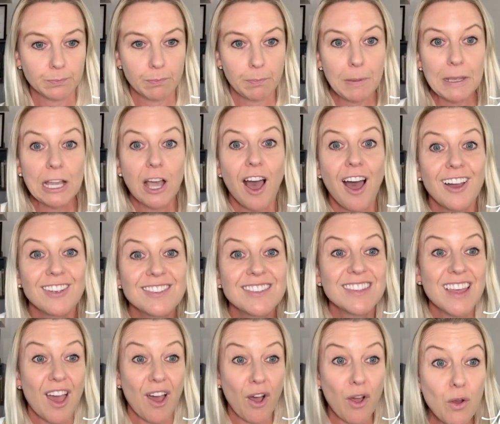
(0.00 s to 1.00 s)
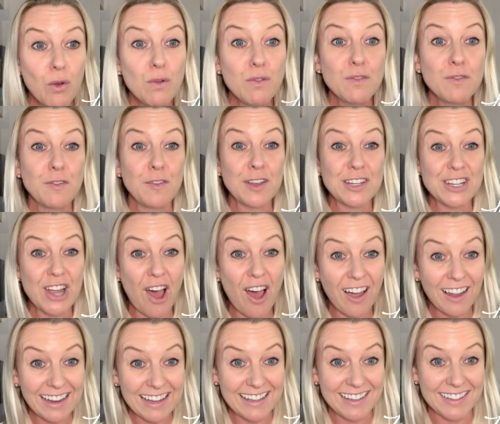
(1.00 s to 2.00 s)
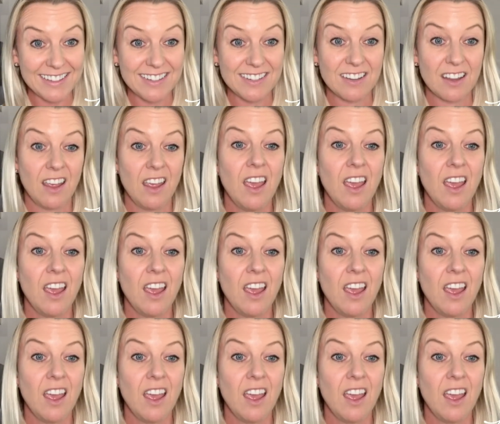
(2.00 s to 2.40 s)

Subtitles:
because they're overtired.